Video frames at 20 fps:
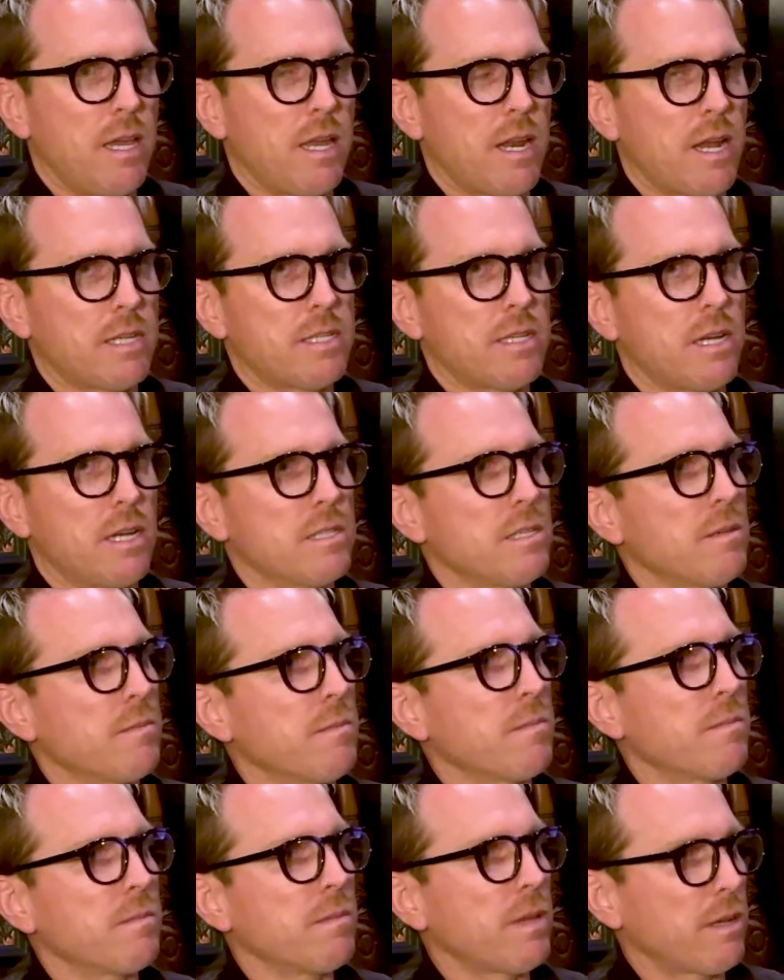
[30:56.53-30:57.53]
and i saw
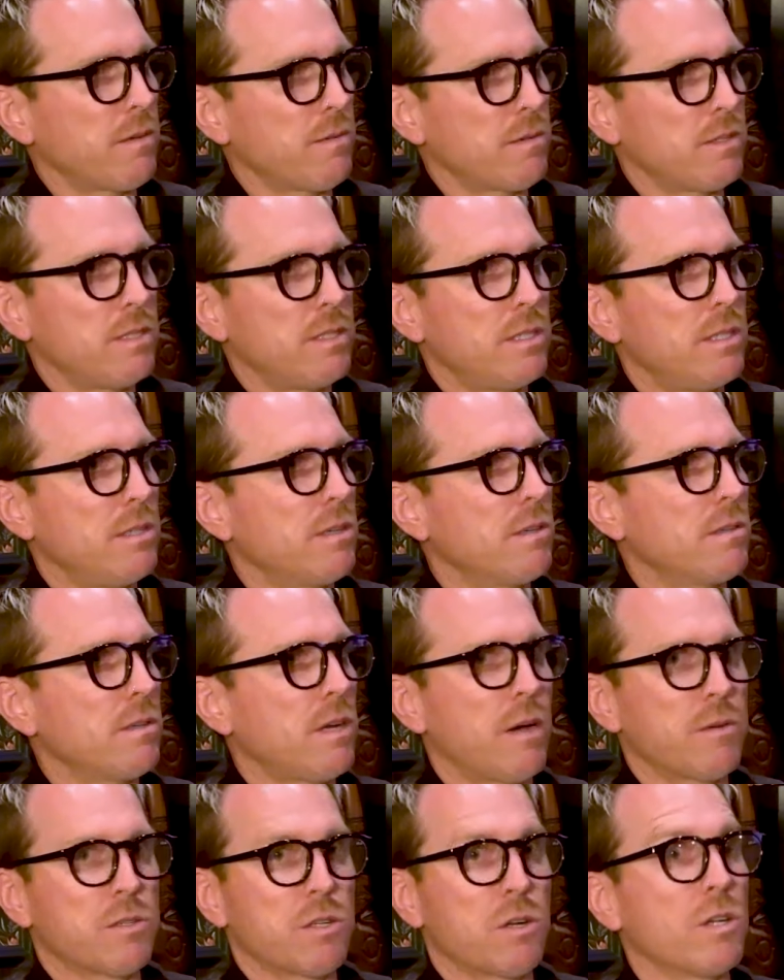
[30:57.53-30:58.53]
some like what you know
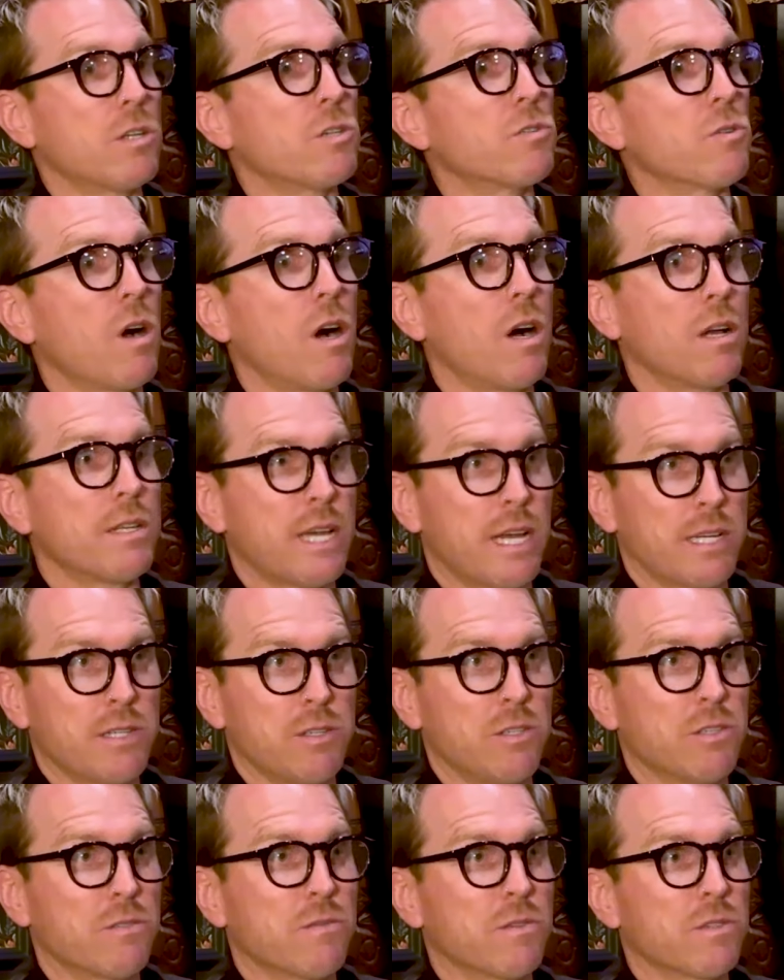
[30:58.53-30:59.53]
i was starting to draw
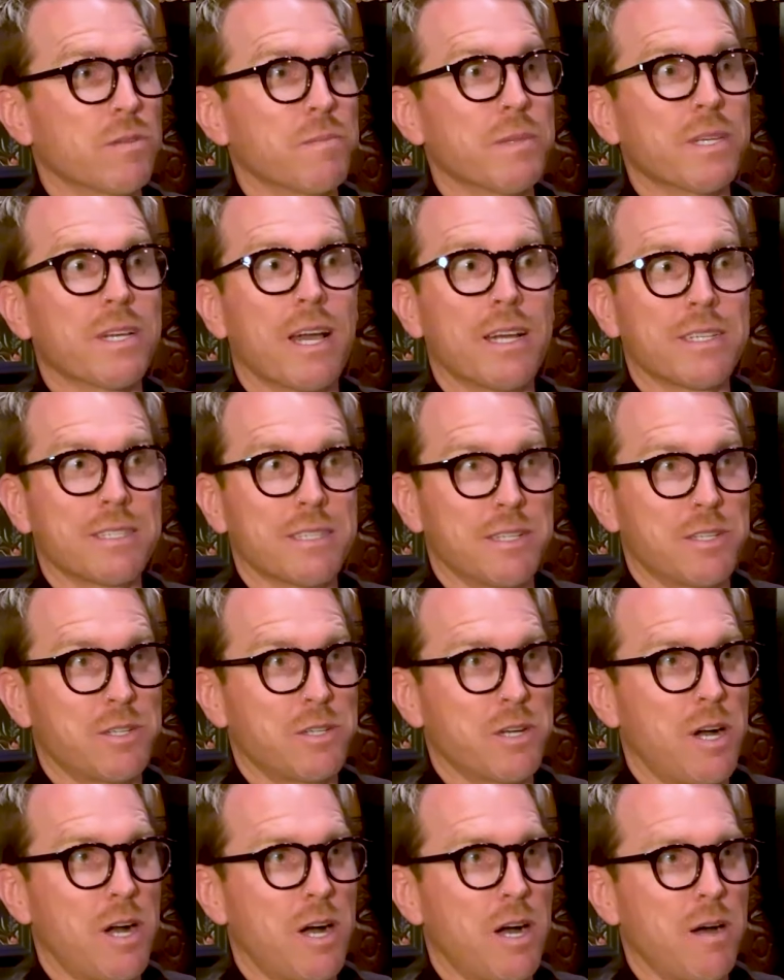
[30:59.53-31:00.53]
tattoos for some of the guys at the
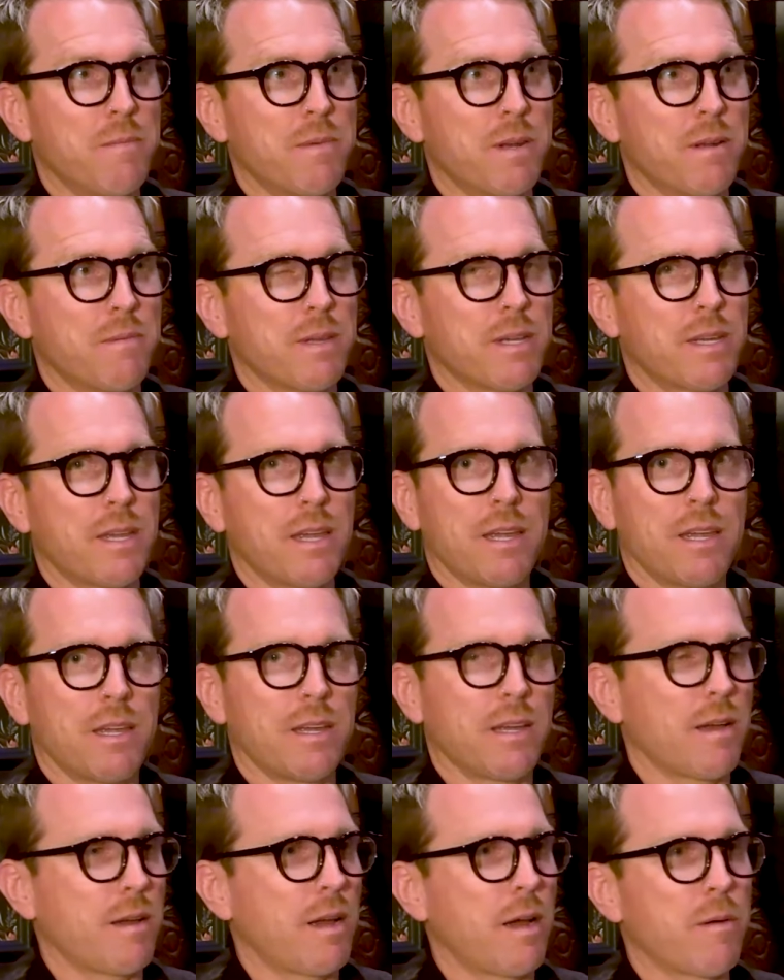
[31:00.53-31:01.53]
shop and i'm like
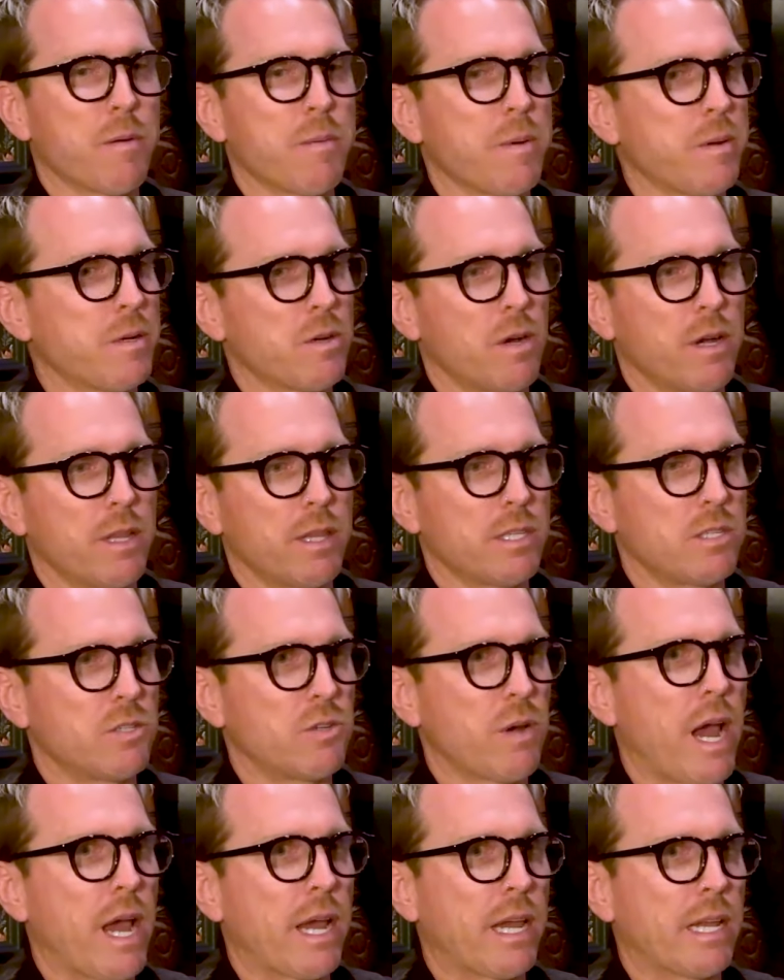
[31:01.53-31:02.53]
hey i, I remember drawing this
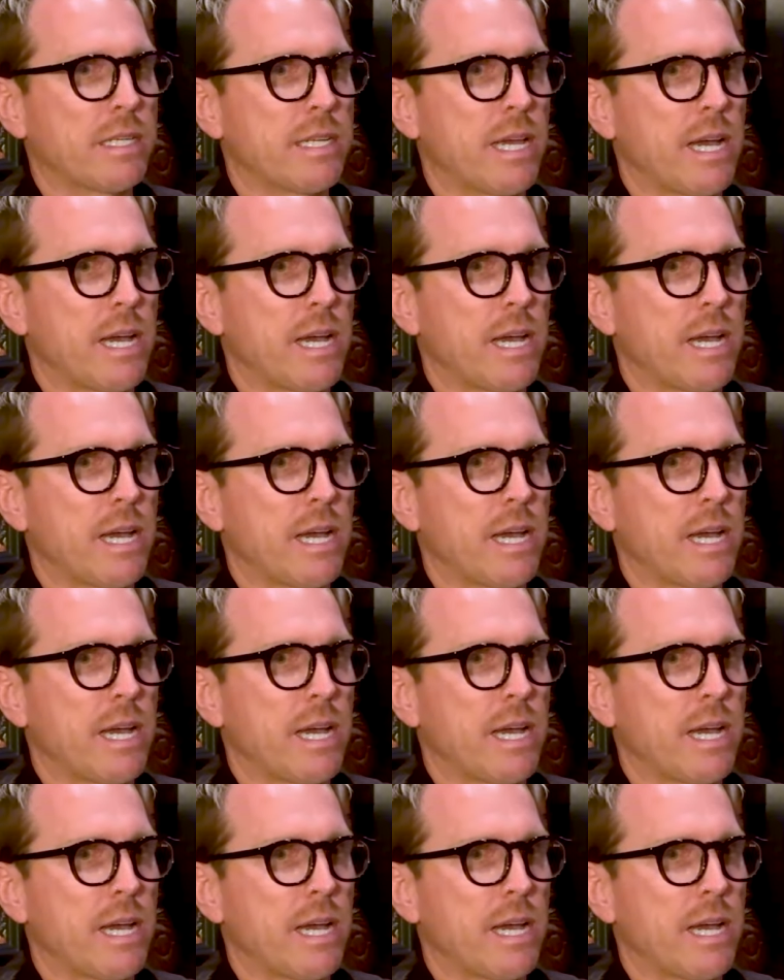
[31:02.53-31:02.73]
dragon